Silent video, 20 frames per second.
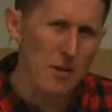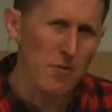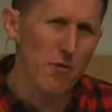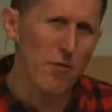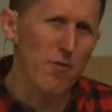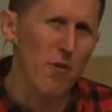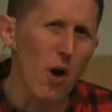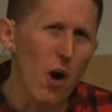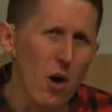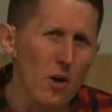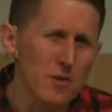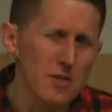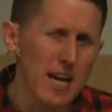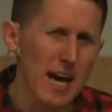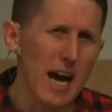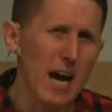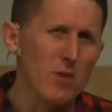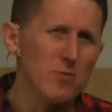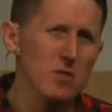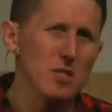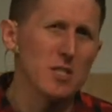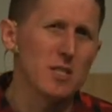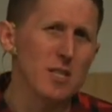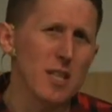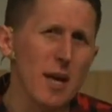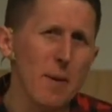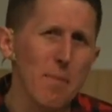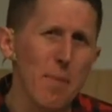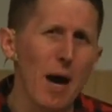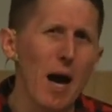and fall down,
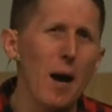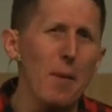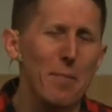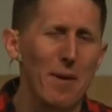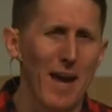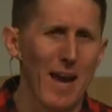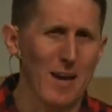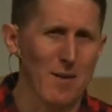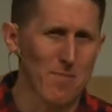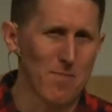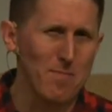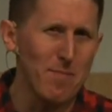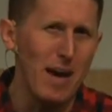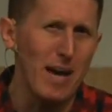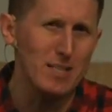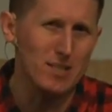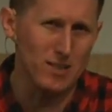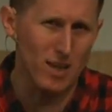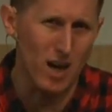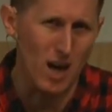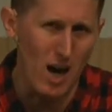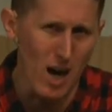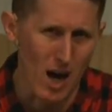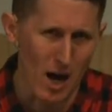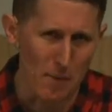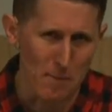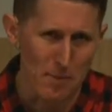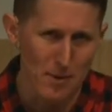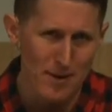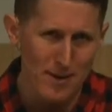slip up and mess
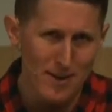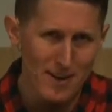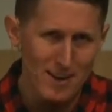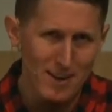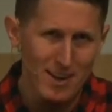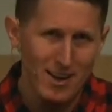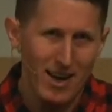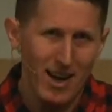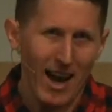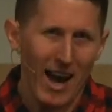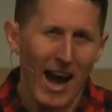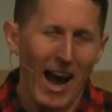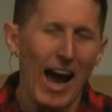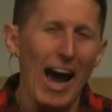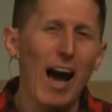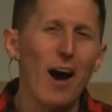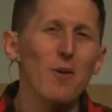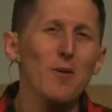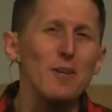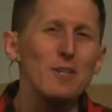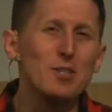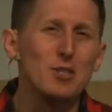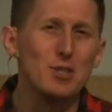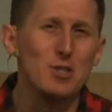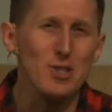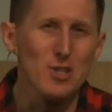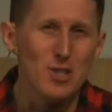up, how does